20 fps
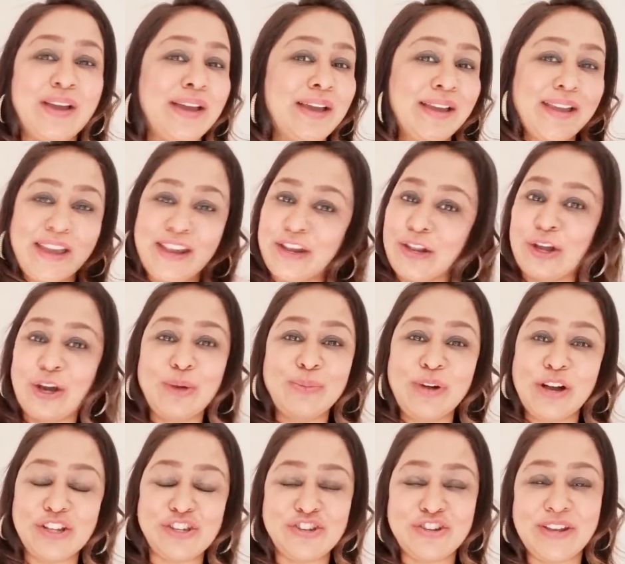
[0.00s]
and go
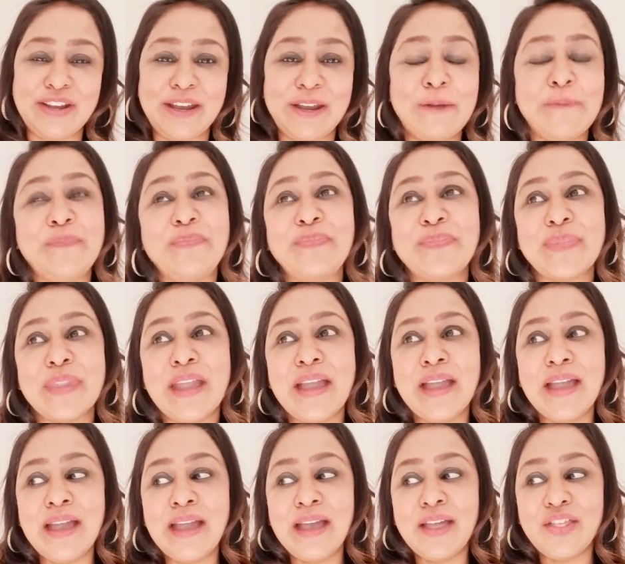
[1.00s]
about your day.
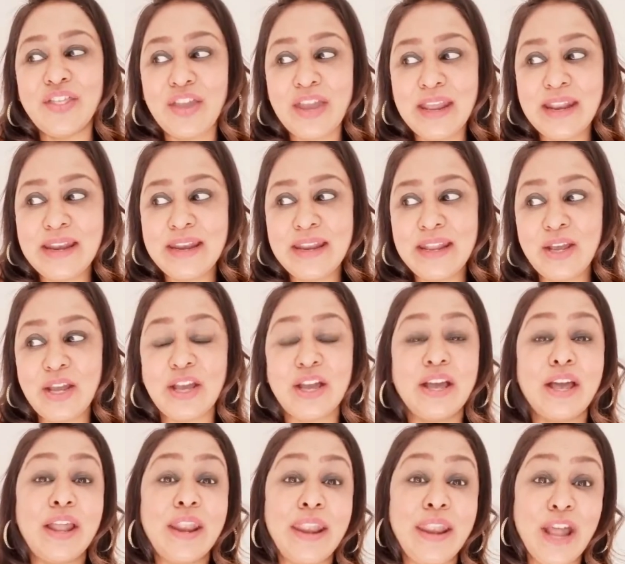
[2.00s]
Then,
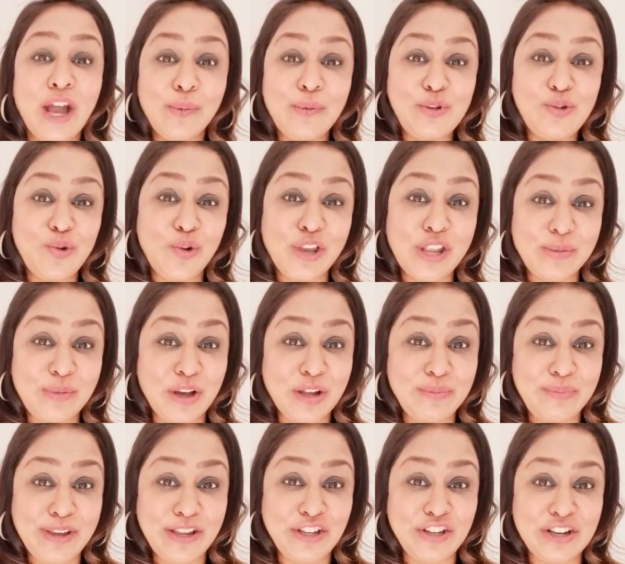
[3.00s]
now we're talking about
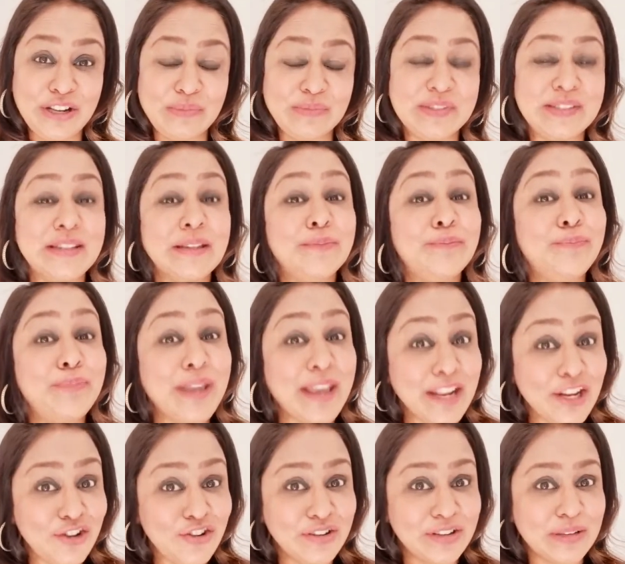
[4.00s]
pendulums.
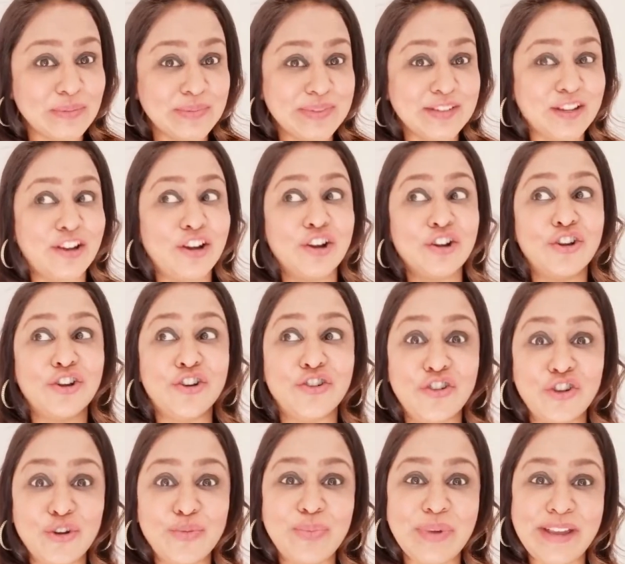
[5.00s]
Pendulums are
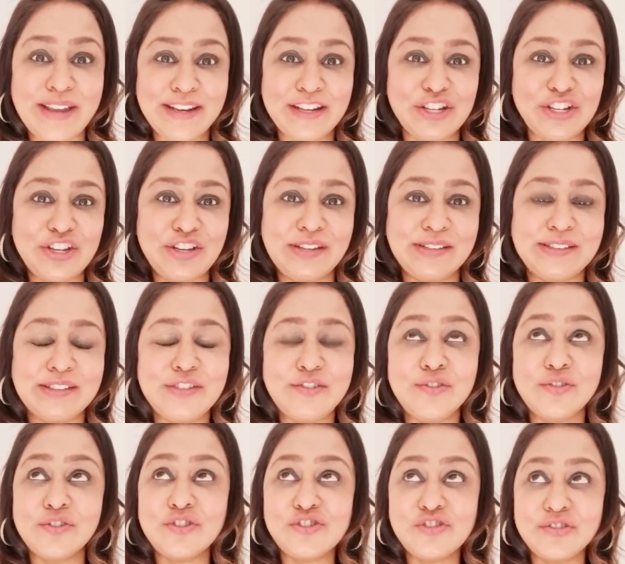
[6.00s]
group energies. So
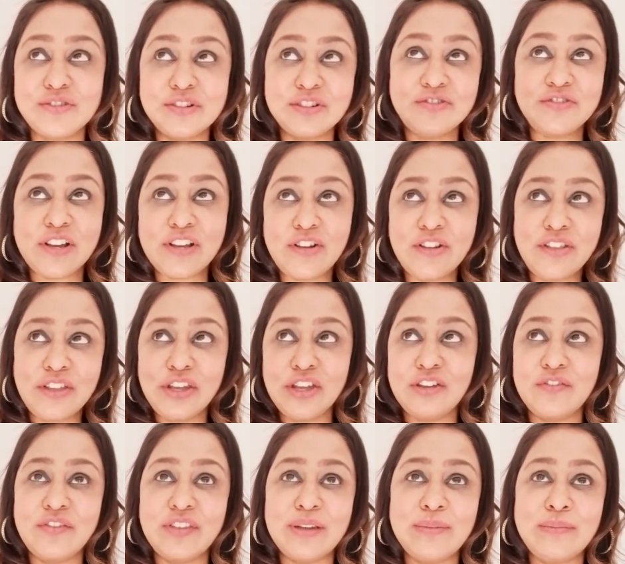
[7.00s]
try to think
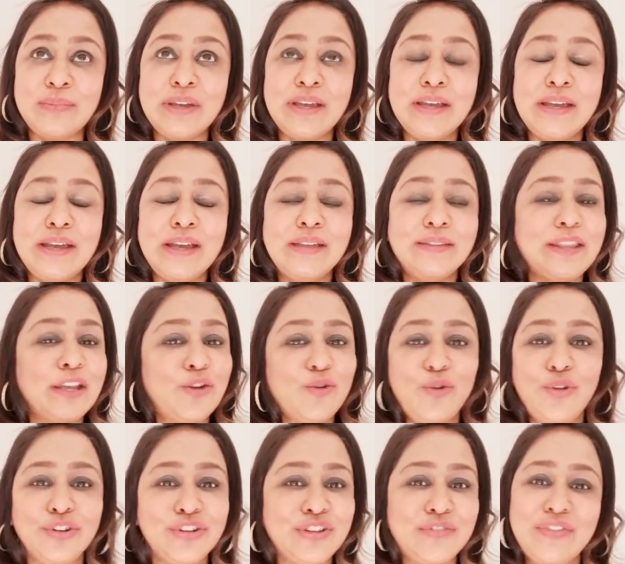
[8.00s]
of them. They
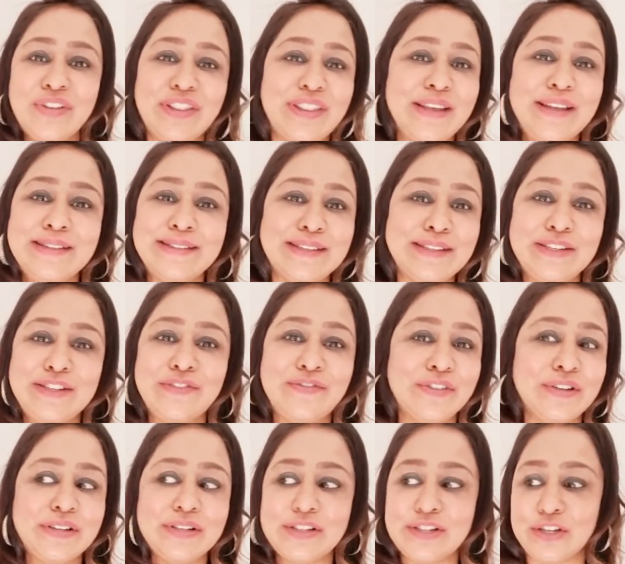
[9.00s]
call different things in
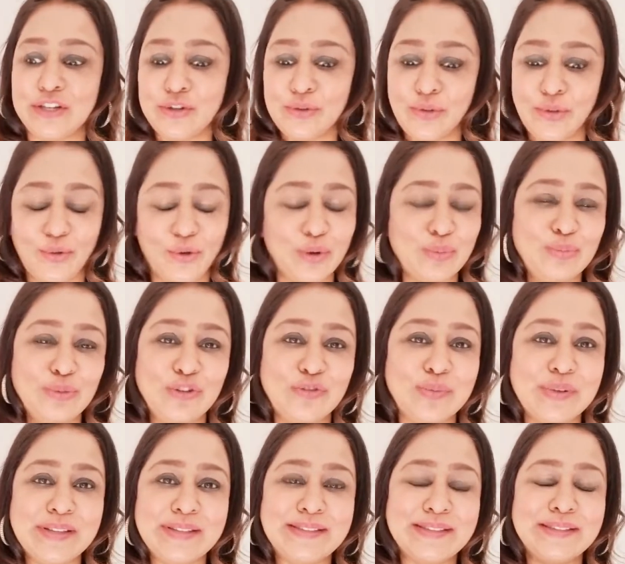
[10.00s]
different new thought
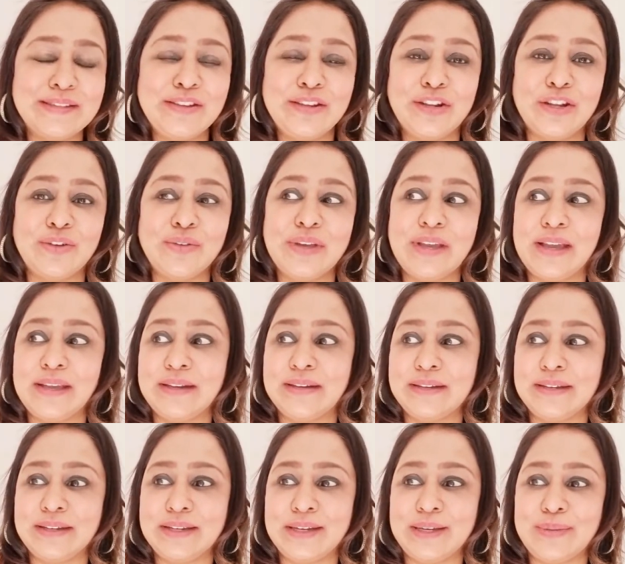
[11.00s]
movements,
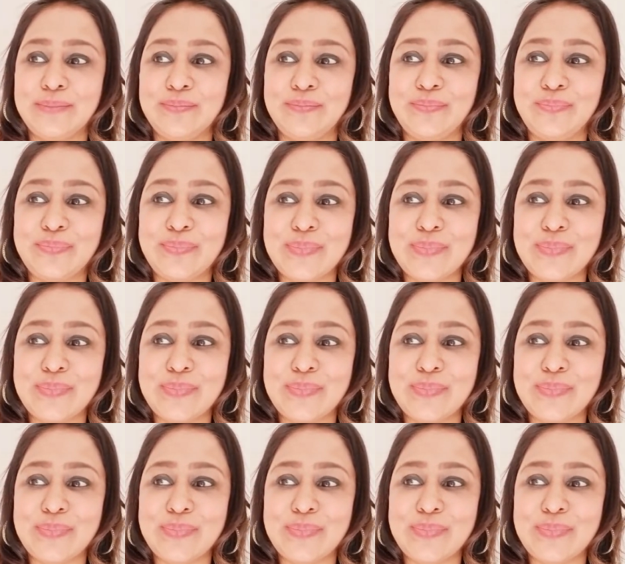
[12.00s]
and